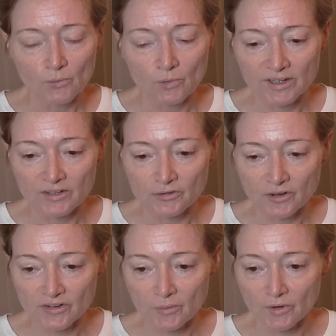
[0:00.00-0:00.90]
really
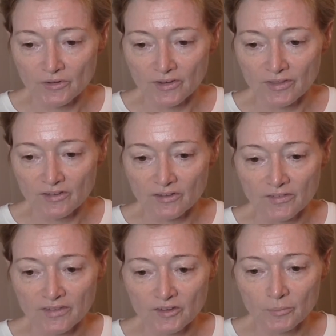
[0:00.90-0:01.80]
distressing when I see things
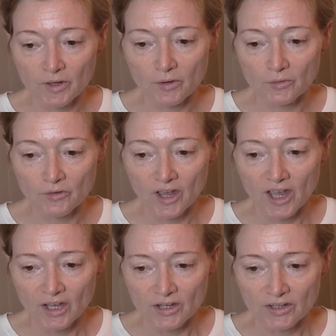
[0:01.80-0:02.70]
like this because,
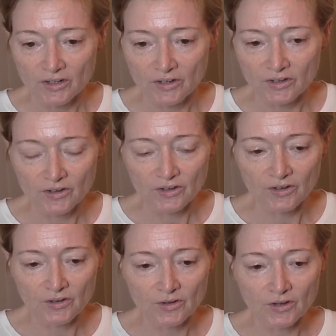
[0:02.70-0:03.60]

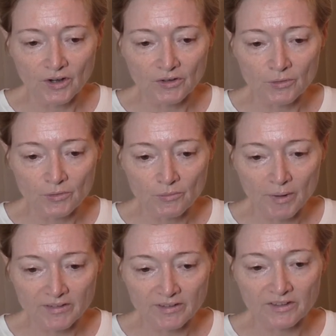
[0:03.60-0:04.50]
you know, you're
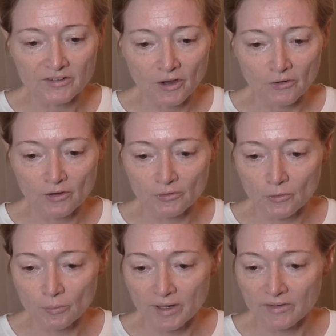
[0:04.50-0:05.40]
basically just holding
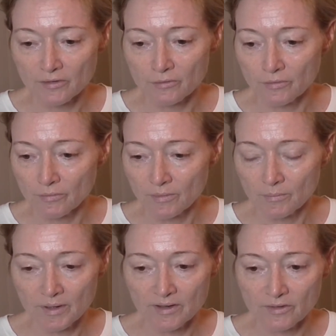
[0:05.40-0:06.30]
onto a piece of
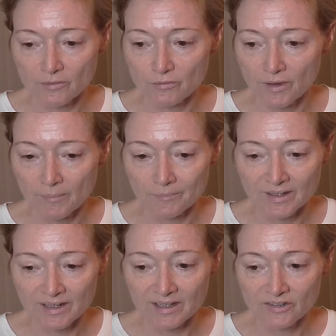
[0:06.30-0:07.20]

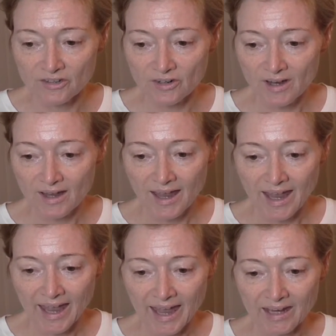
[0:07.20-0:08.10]
leash,
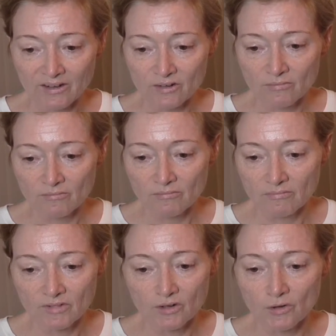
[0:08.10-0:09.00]
and
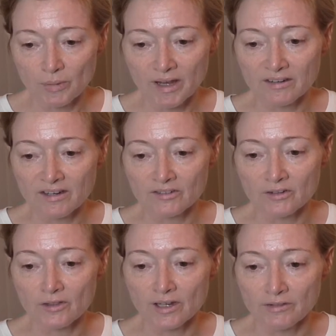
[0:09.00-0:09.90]
you're not paying
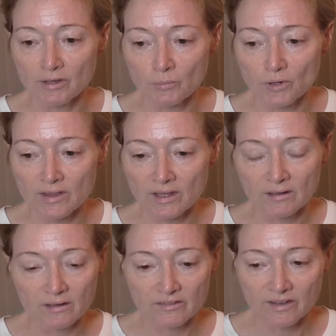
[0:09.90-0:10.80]
attention to the living,
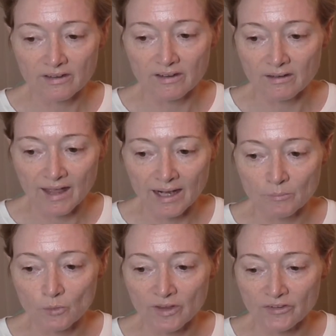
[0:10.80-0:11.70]
breathing, sentient
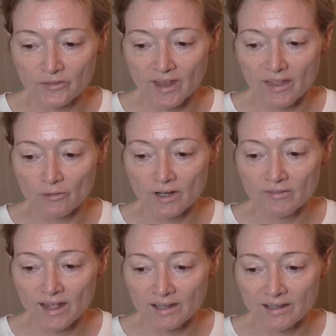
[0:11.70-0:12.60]
animal that's on the other end
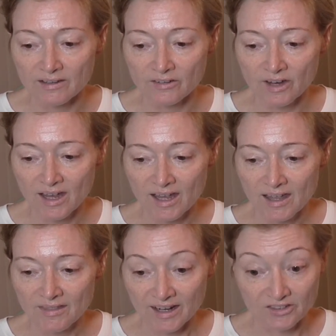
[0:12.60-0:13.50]
of that leash
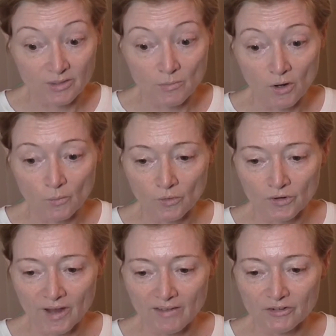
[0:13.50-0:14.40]
that actually might want
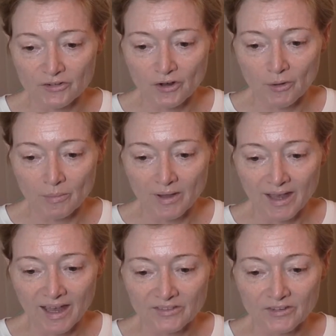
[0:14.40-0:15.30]
to have a stop
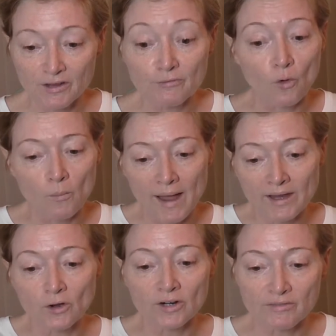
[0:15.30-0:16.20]
and sniff, or may
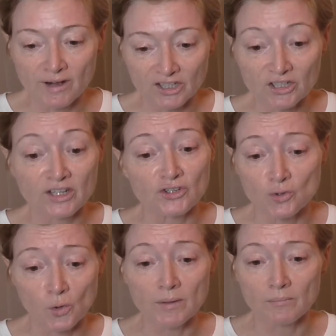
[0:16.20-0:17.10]
not even actually
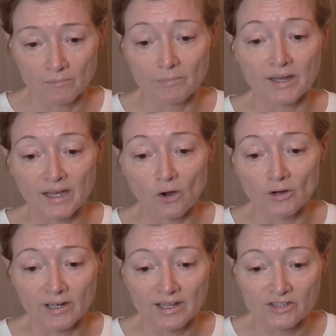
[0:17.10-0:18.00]
enjoy being on
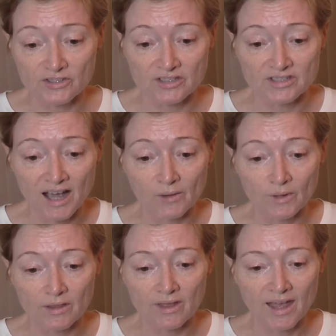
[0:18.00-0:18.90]
a leash to start
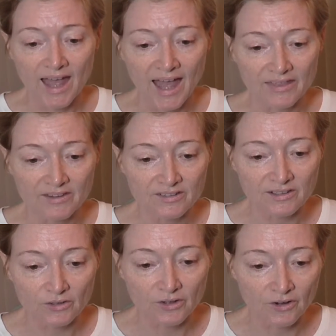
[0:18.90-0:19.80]
with. And this
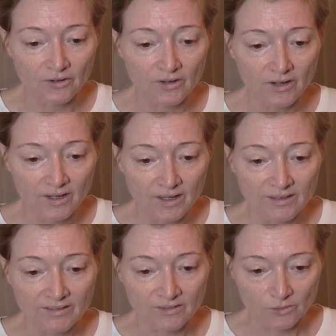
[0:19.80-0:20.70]
little dog
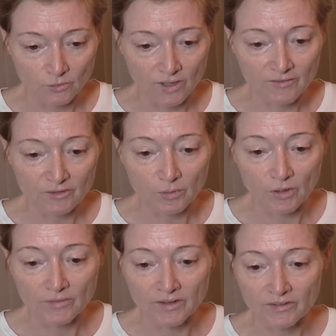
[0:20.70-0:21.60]
doesn't look
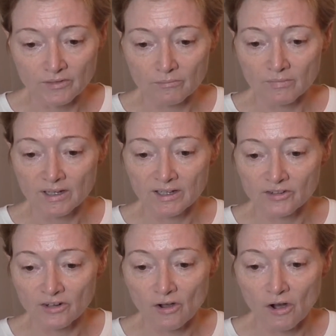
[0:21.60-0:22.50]
comfortable on this
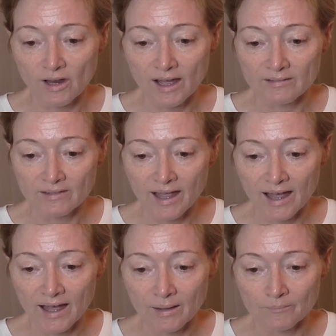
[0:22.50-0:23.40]
leash and collar,
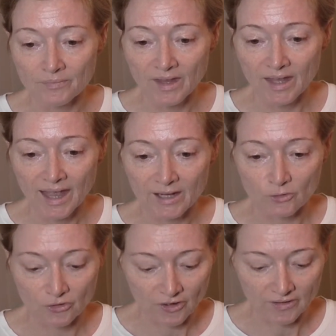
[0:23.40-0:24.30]
and
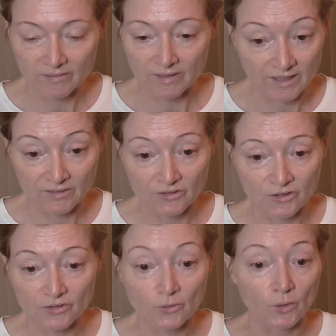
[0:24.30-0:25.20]
looks like he
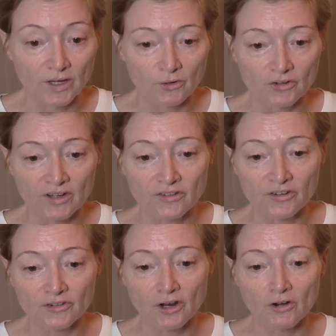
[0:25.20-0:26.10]
or she is
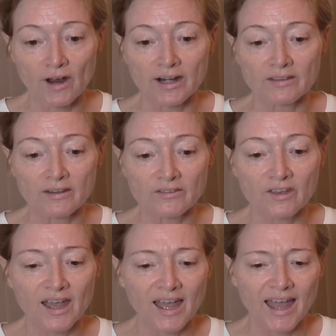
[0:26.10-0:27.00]
just tolerating this.
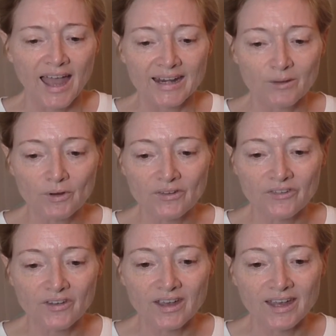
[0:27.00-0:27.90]
And here we can
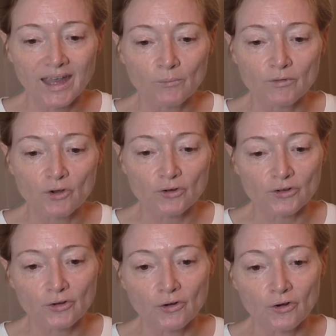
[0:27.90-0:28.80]
see again, we've got
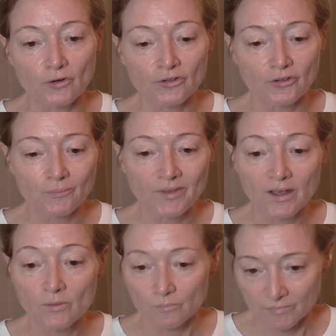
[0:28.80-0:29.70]
two dogs.
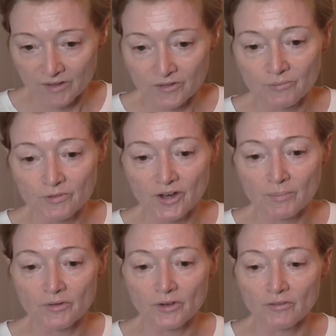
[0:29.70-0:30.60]
This
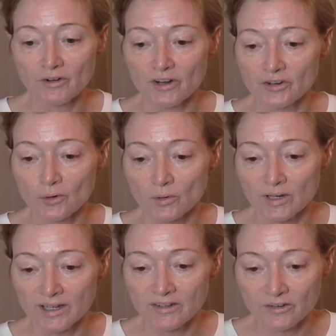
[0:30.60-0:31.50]
shepherd's on a very short
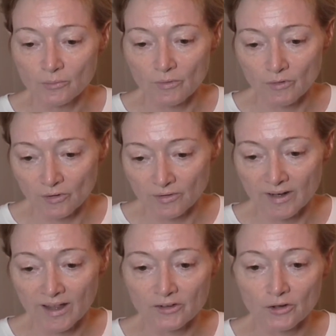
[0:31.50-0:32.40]
leash. We've got
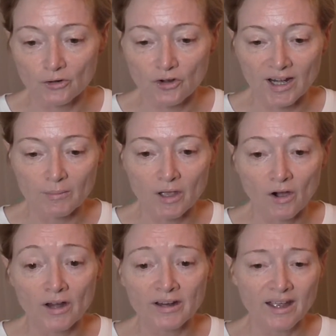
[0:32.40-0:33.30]
another dog trailing
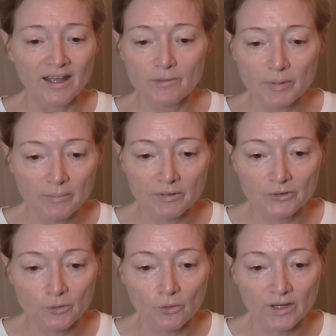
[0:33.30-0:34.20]
behind. The people
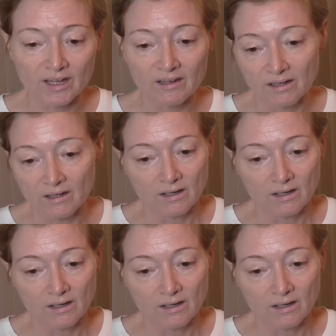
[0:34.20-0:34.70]
are talking.